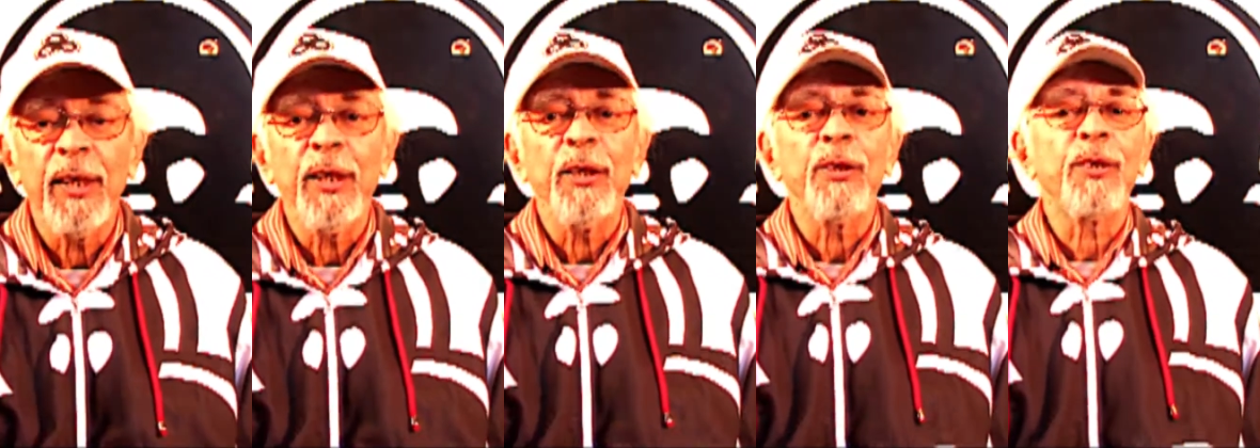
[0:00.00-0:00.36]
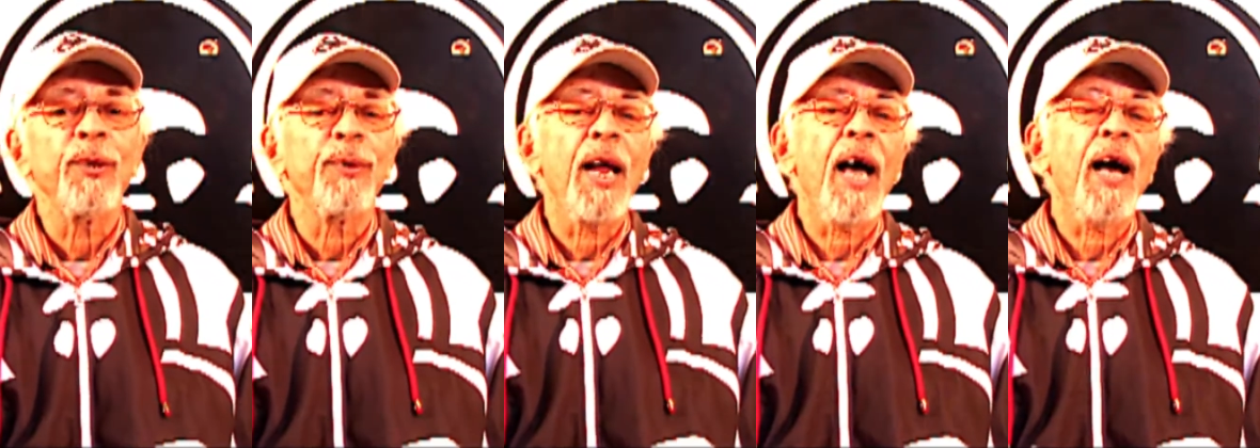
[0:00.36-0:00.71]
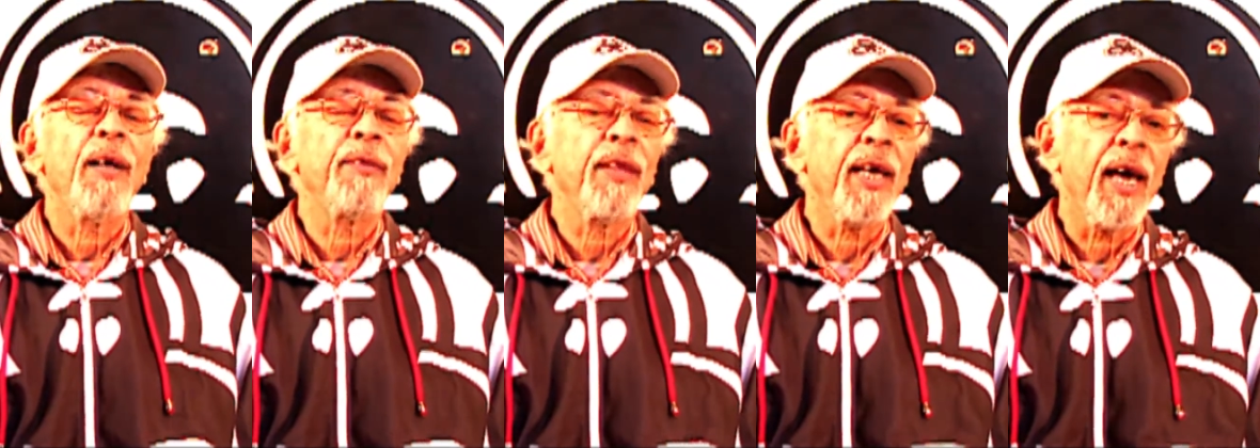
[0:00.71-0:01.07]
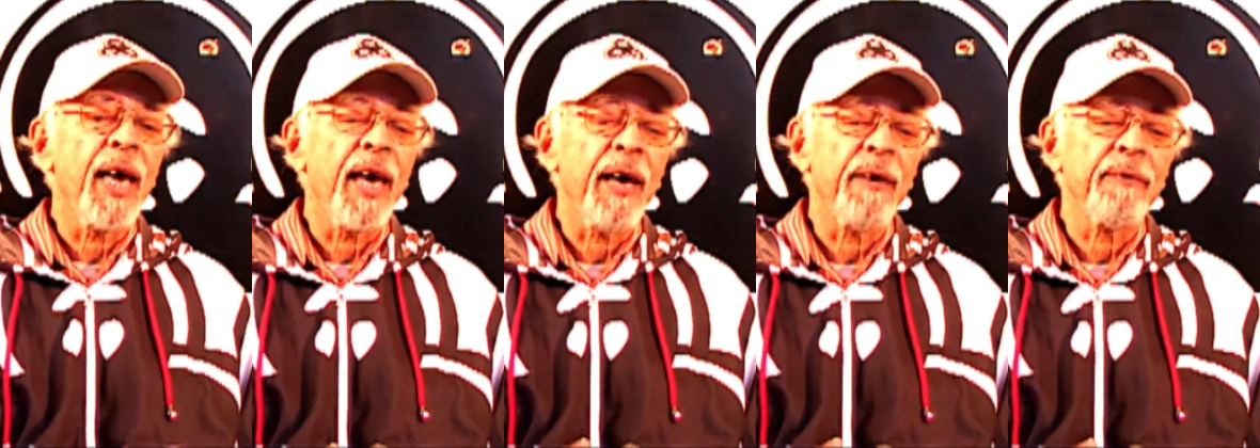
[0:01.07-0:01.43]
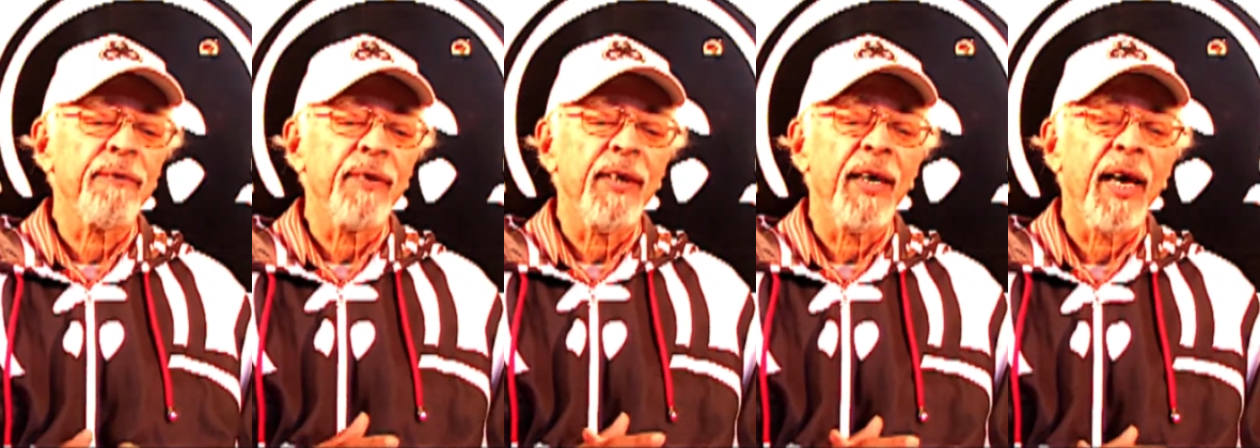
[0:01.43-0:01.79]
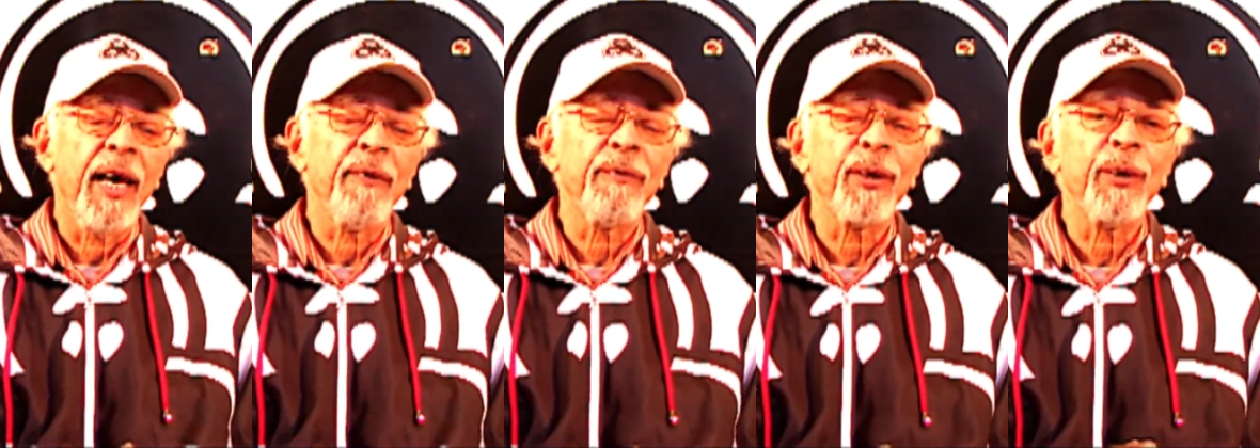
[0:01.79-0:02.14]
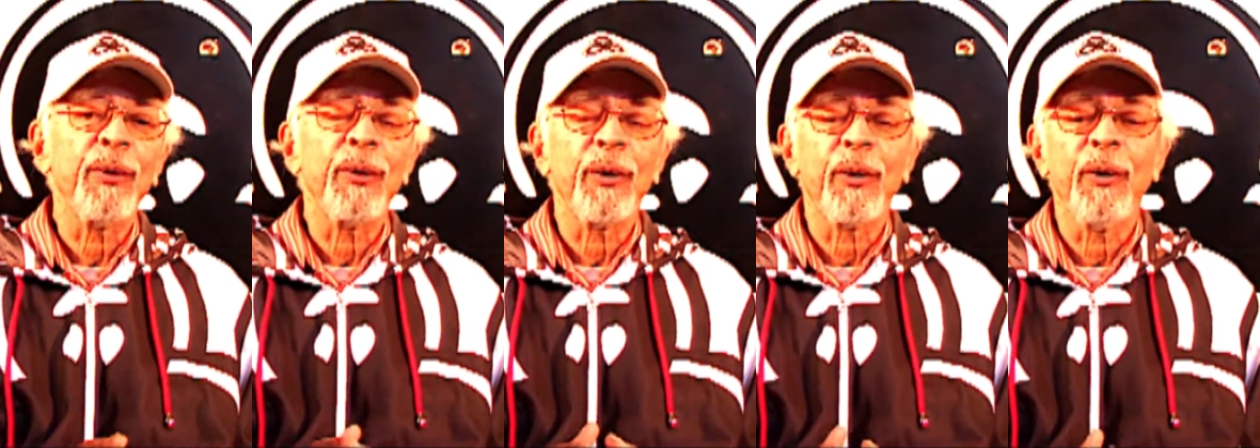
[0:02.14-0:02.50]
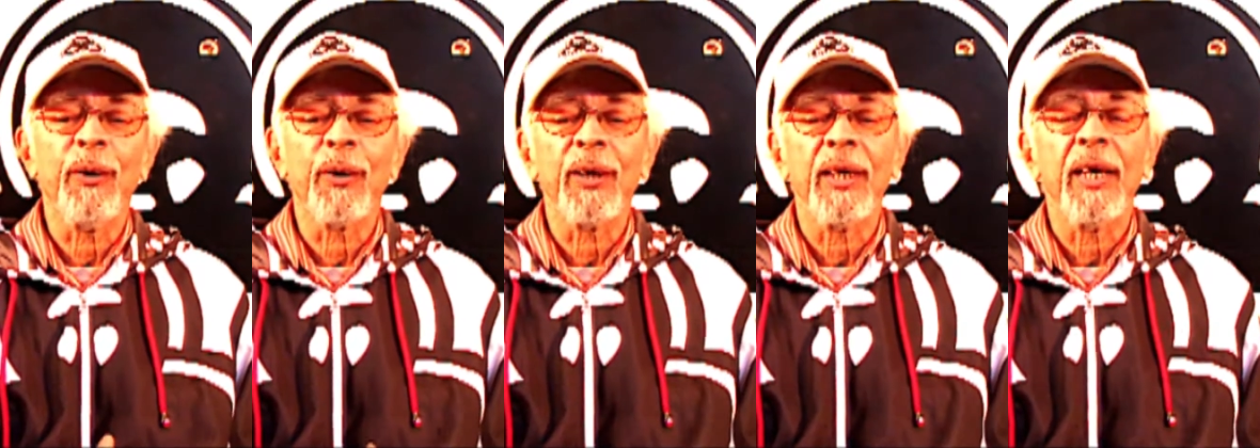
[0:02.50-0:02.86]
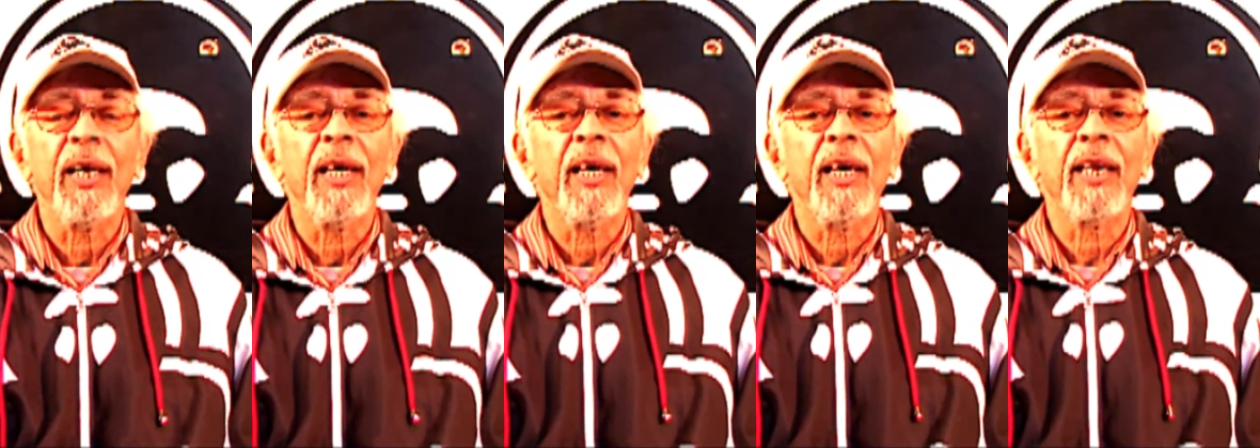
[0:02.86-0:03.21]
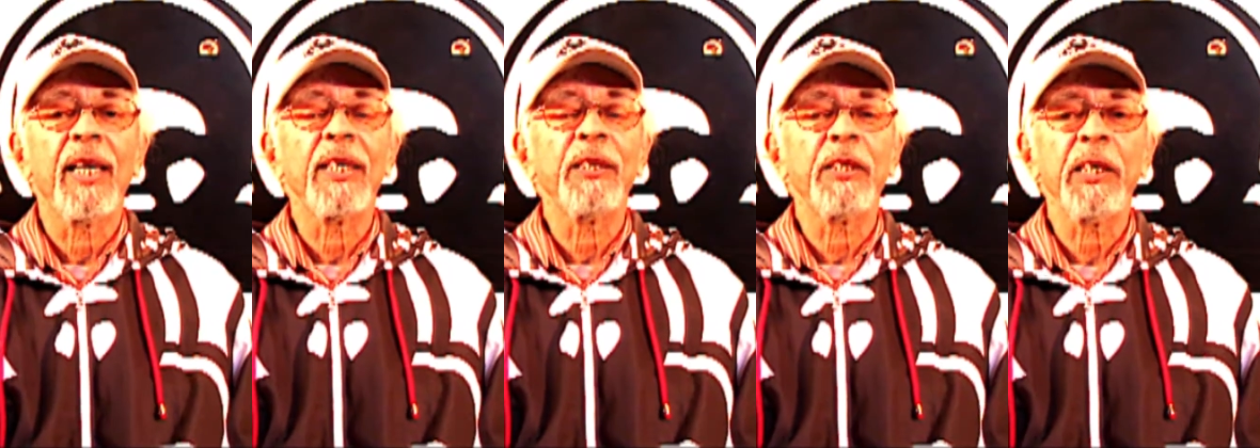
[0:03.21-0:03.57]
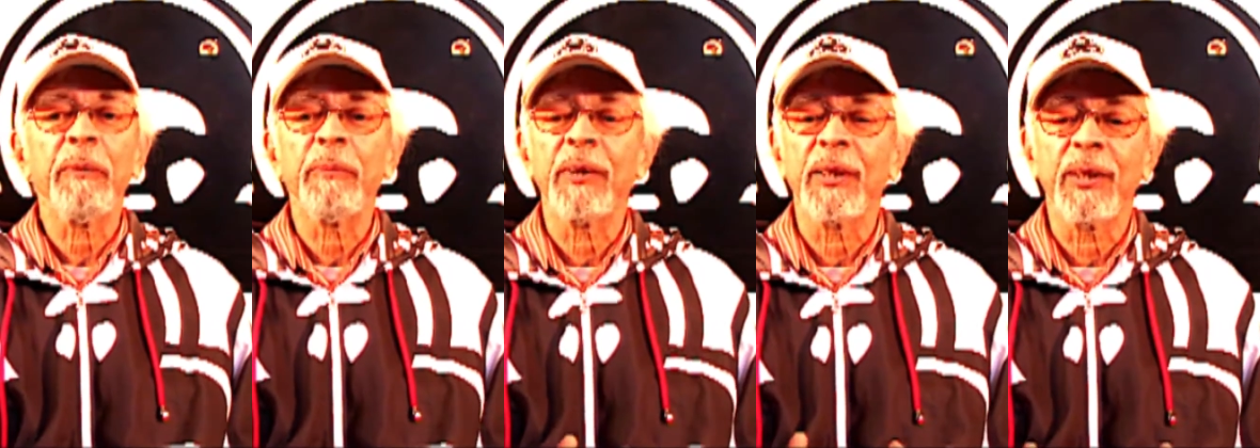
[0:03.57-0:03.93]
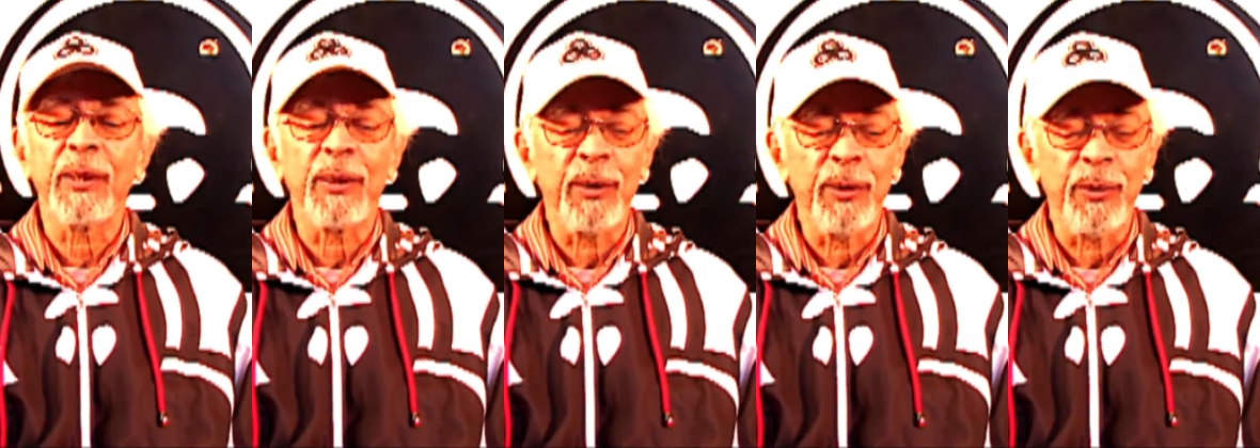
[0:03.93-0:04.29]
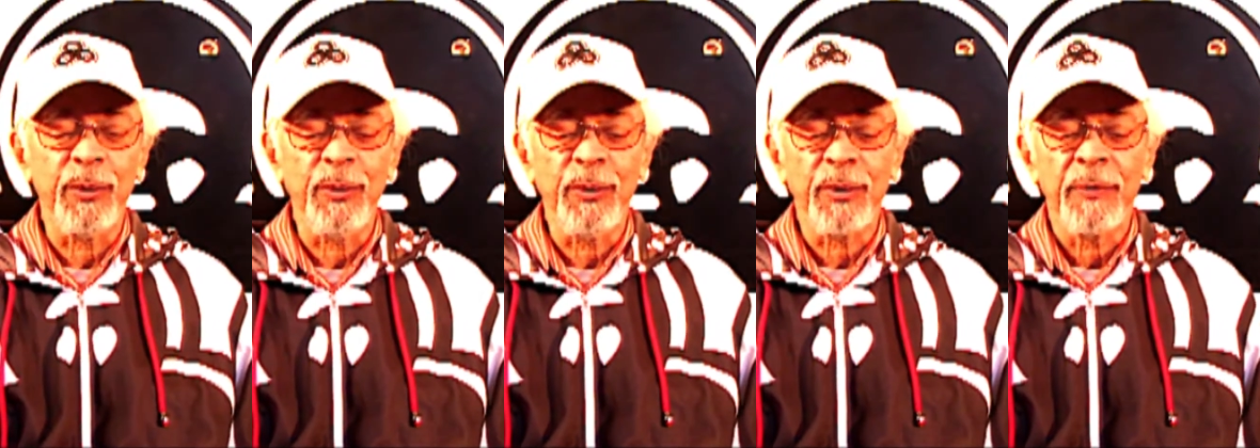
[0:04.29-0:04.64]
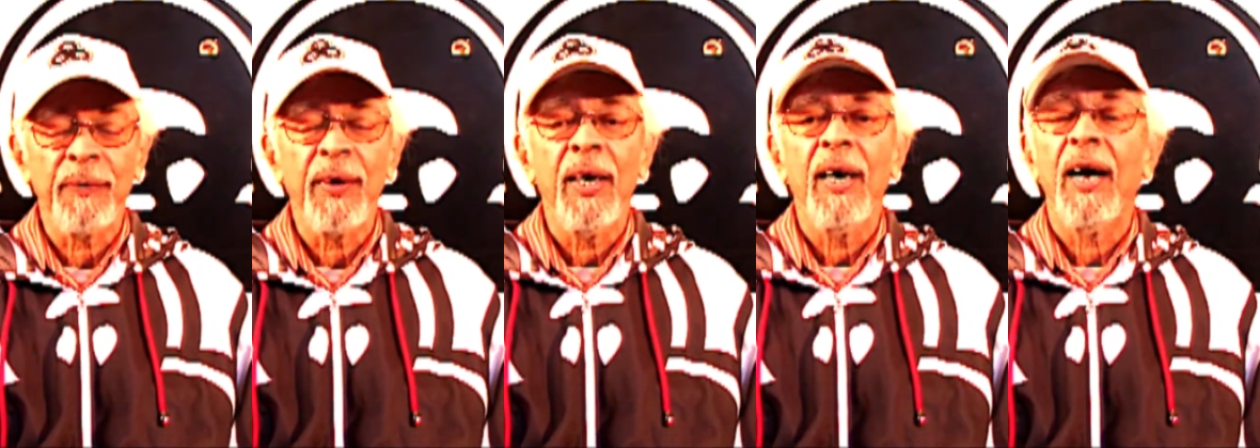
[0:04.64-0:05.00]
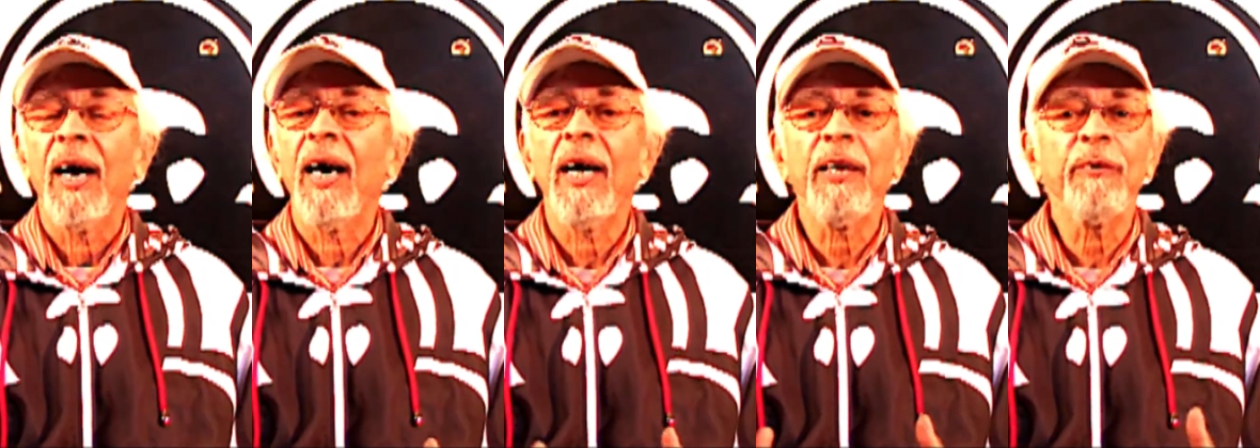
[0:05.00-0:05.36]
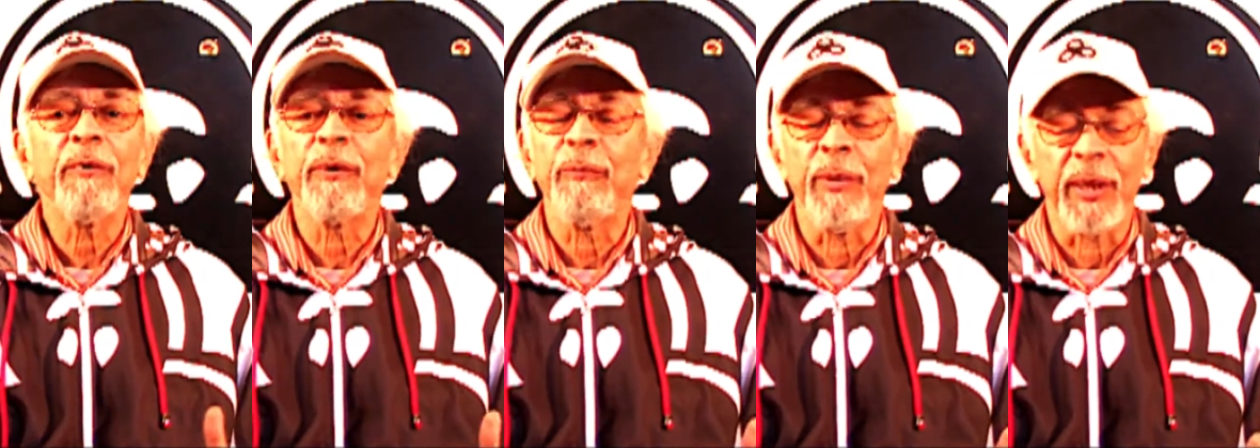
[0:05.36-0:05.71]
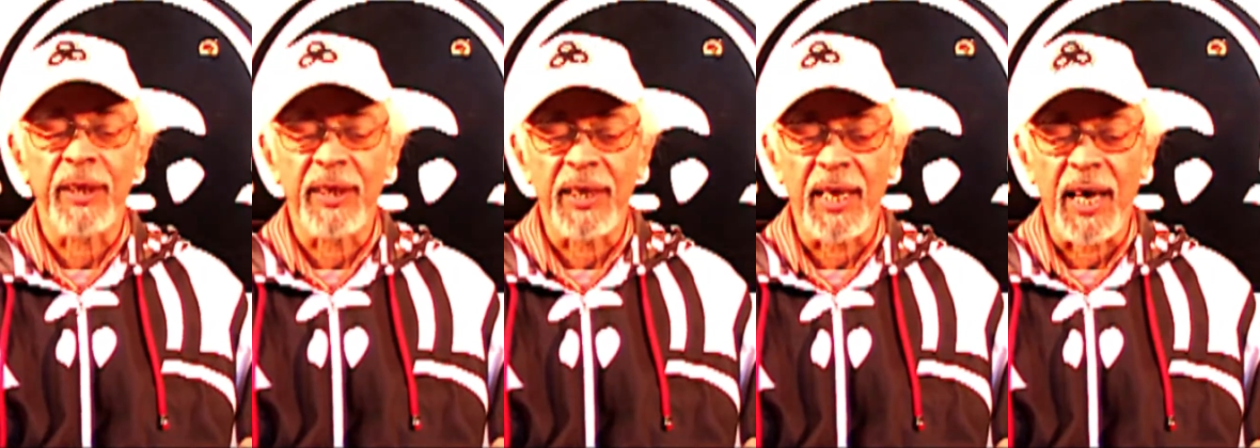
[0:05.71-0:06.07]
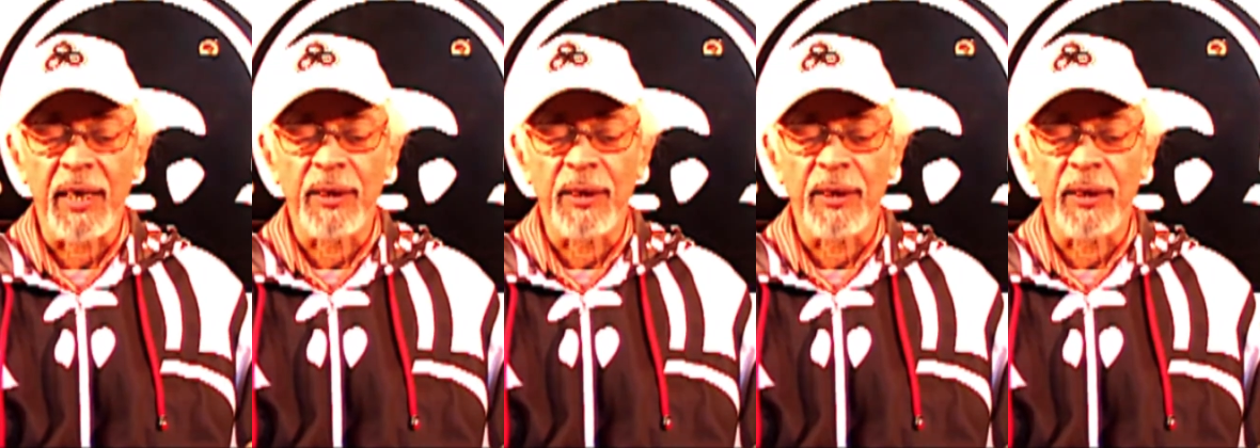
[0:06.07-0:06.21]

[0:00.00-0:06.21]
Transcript: So now they have to go to court and are subject to lose $100 million,